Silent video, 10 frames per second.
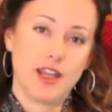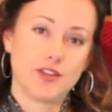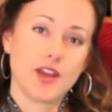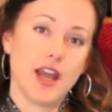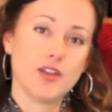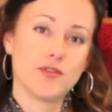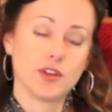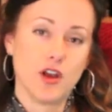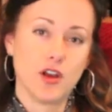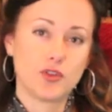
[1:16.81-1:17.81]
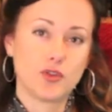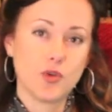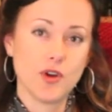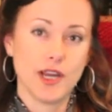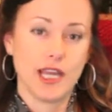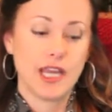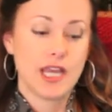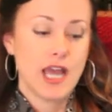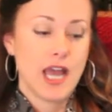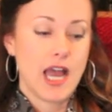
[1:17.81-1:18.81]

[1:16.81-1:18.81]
and it's kind of a long story.